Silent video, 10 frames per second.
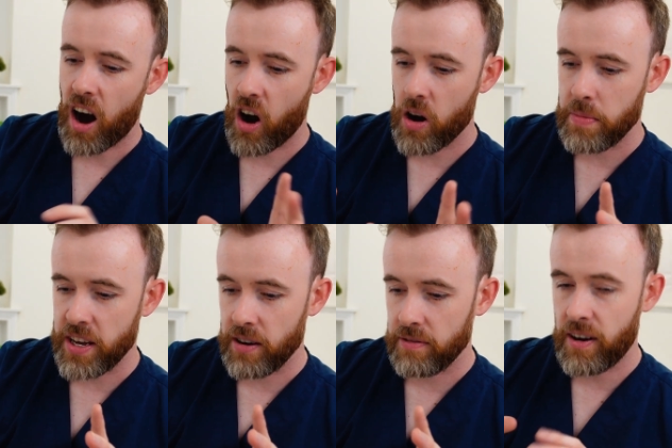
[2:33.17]

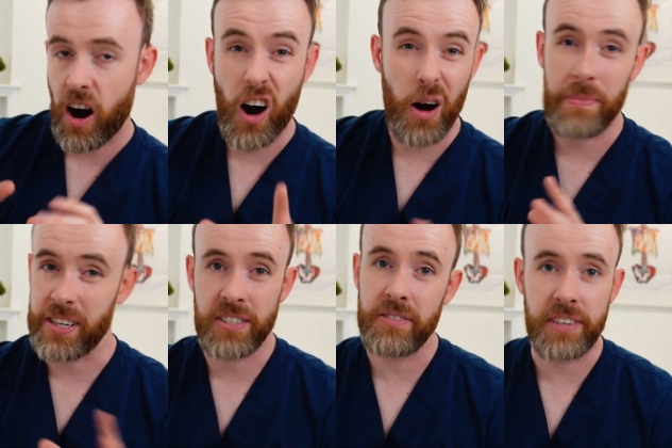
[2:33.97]
army of
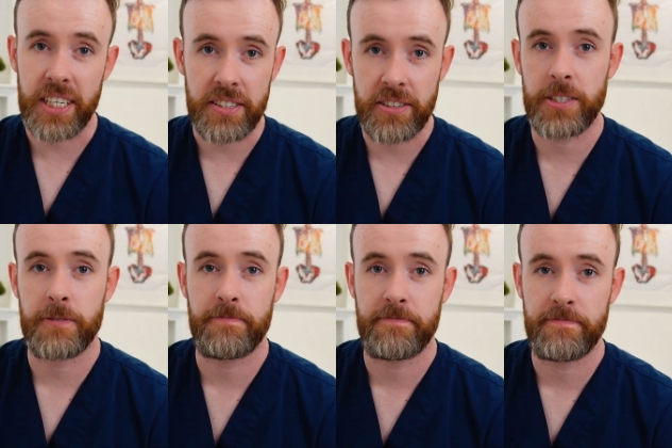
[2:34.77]
harmless
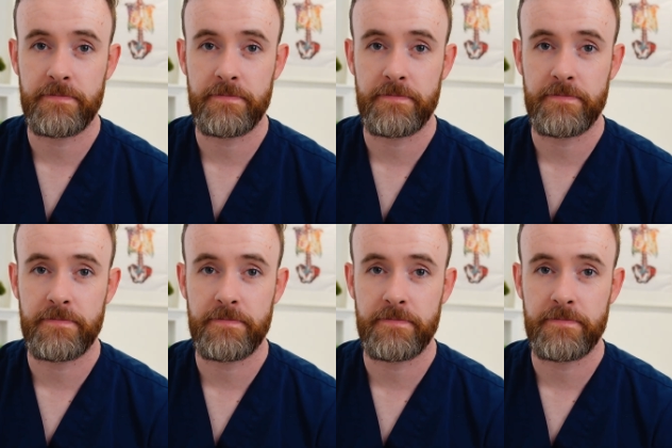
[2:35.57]
invaders.